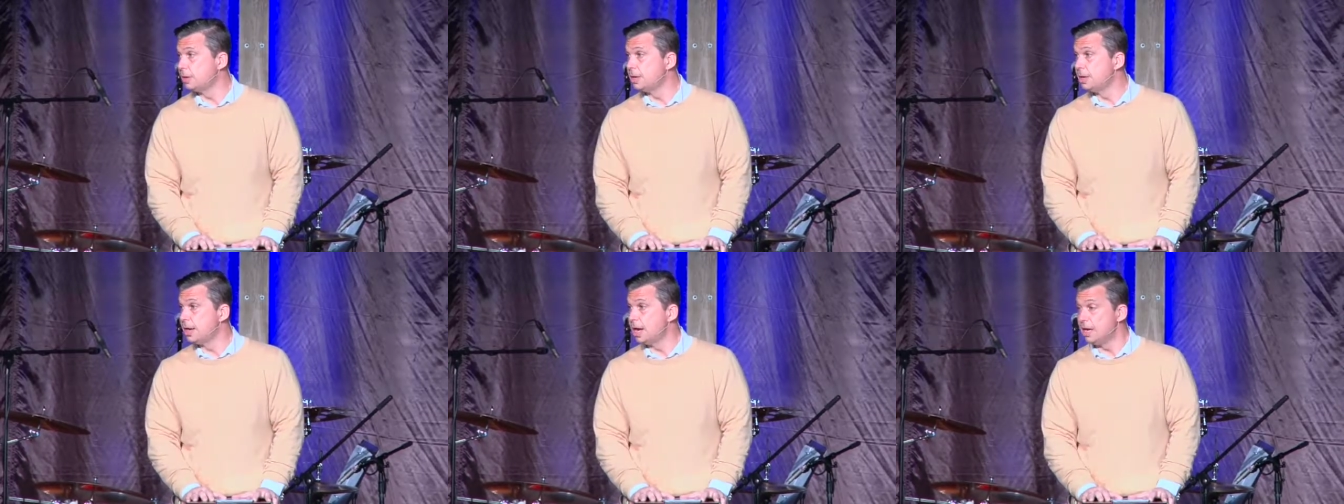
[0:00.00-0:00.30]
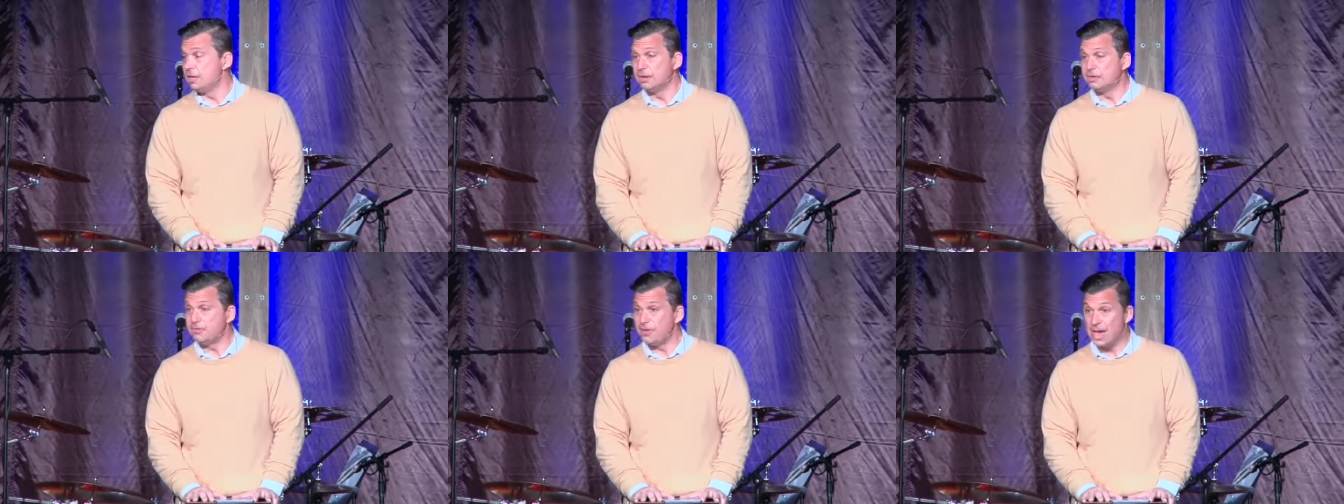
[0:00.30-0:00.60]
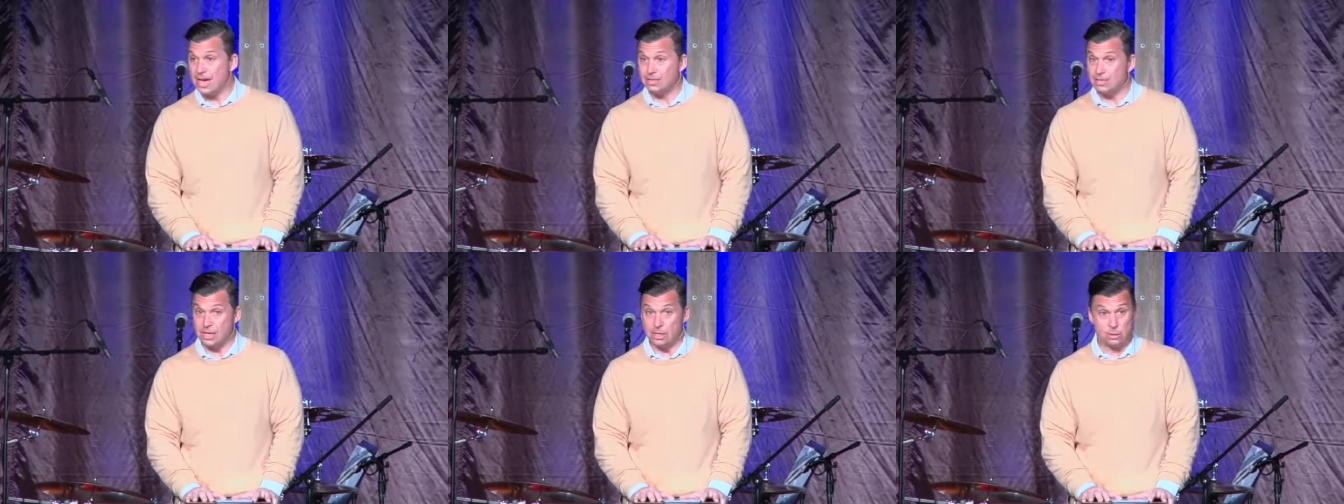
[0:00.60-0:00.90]
and the
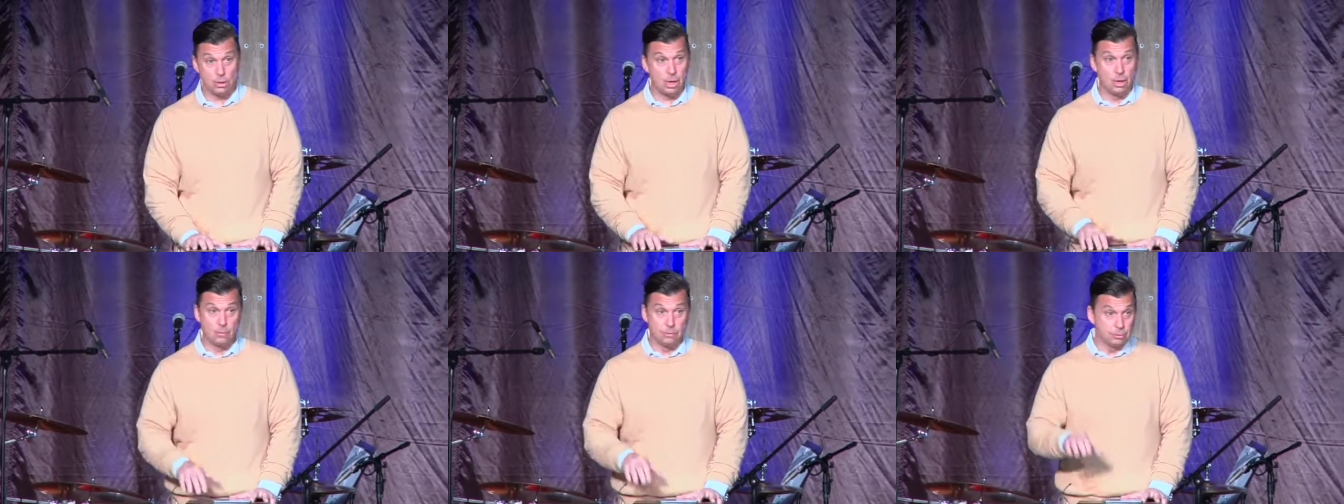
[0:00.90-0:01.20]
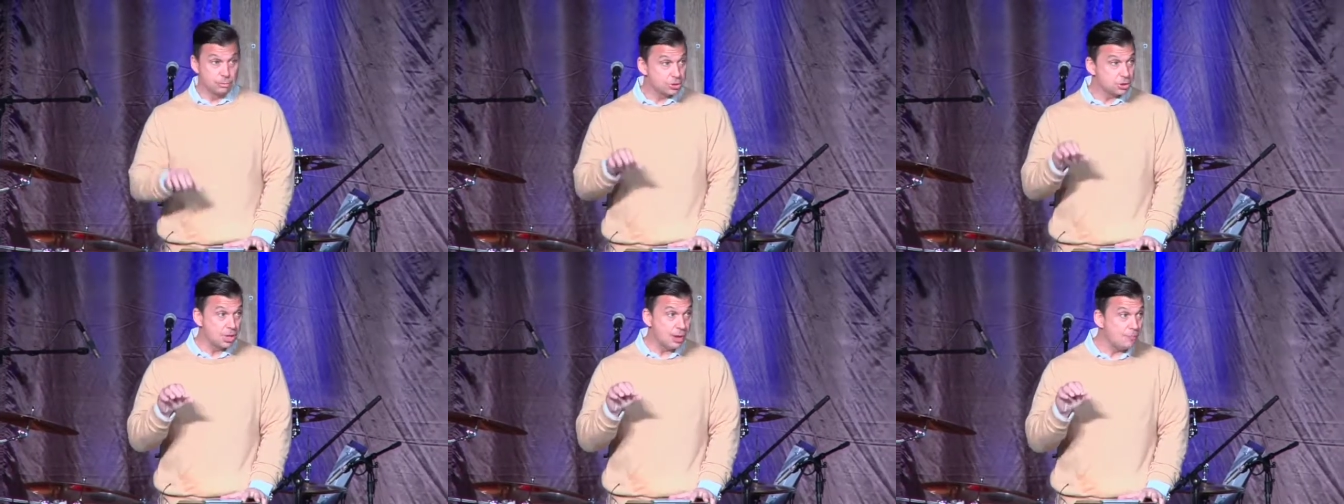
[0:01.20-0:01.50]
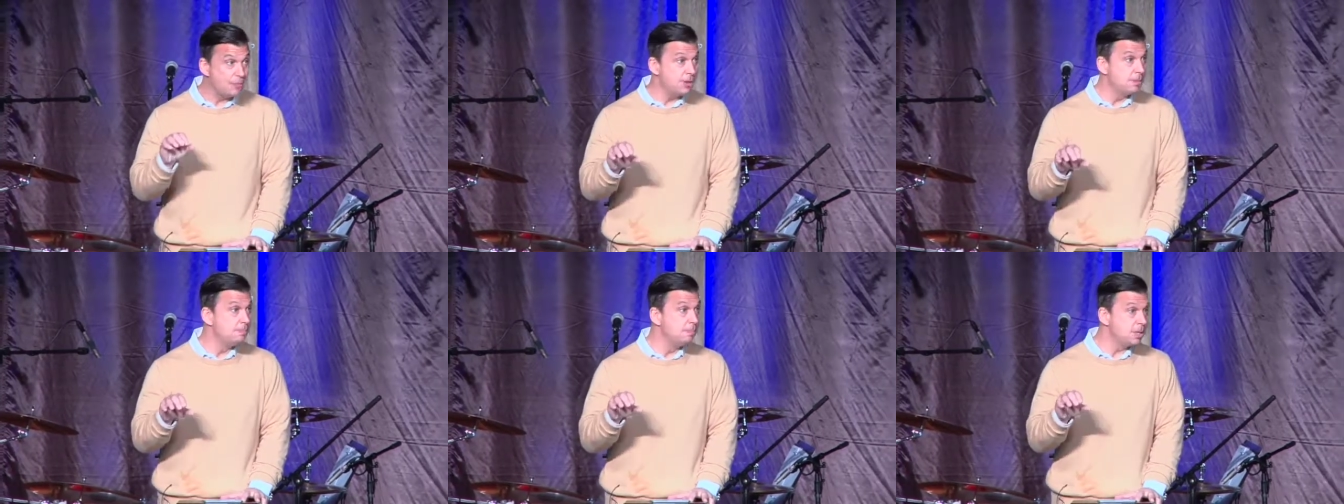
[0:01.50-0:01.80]
fact that there's
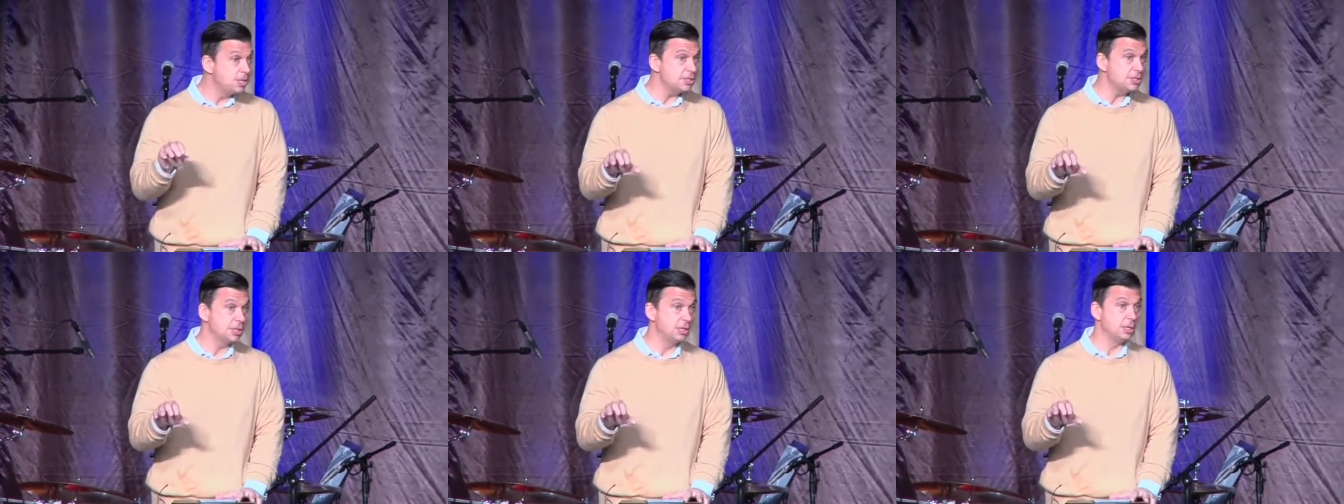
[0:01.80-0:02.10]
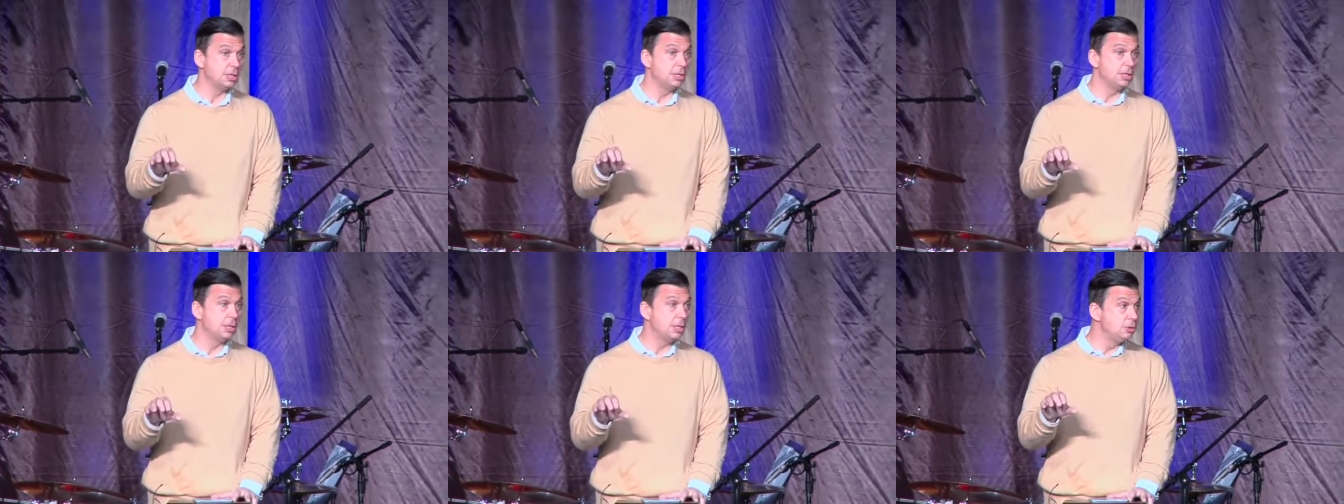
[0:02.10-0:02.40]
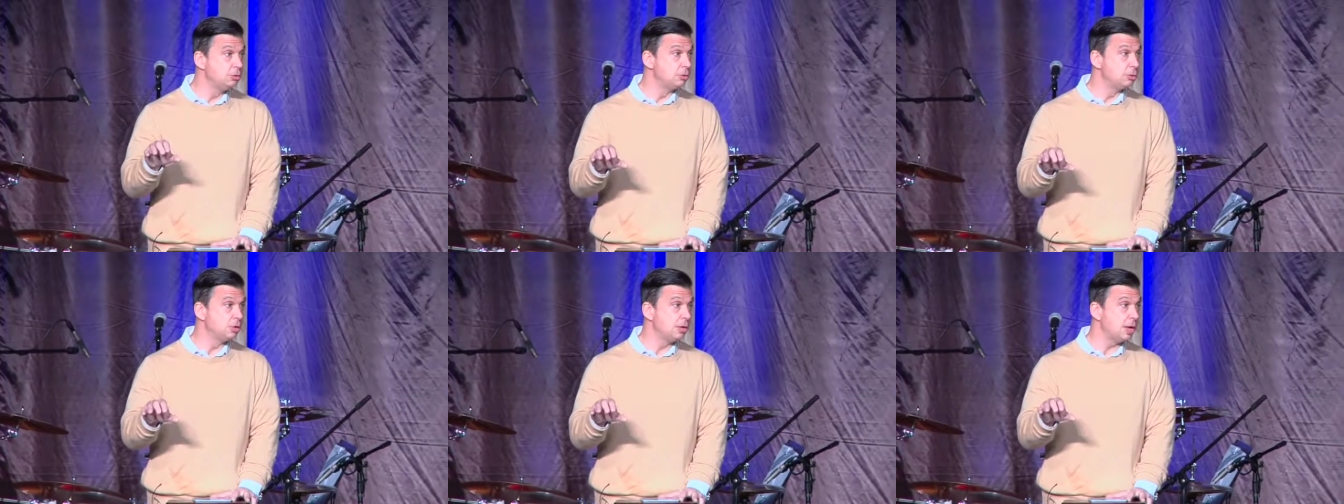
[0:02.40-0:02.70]
something missing in
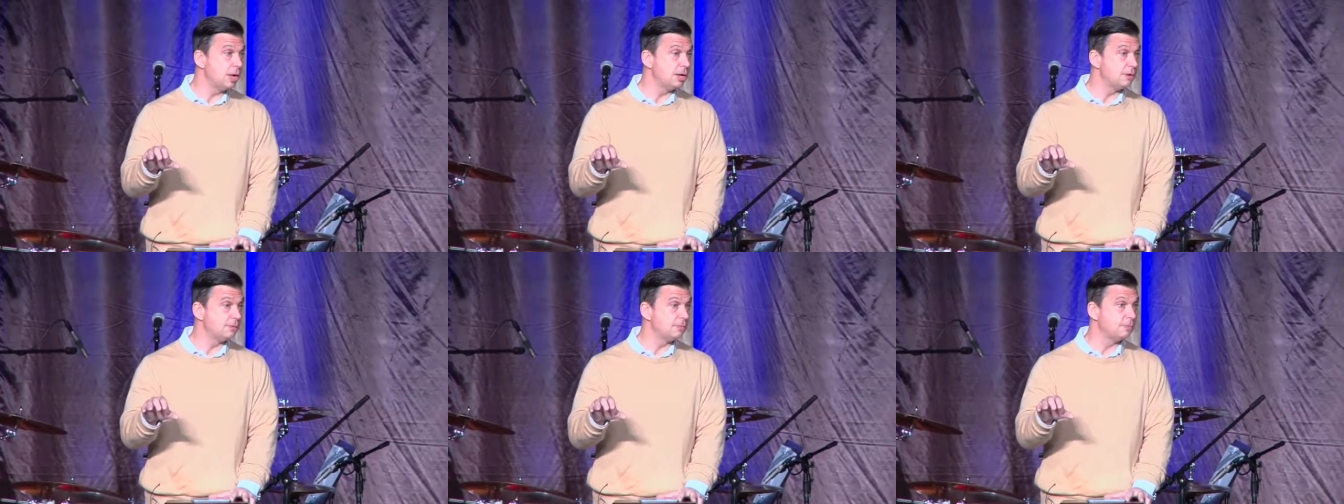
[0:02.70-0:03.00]
your life.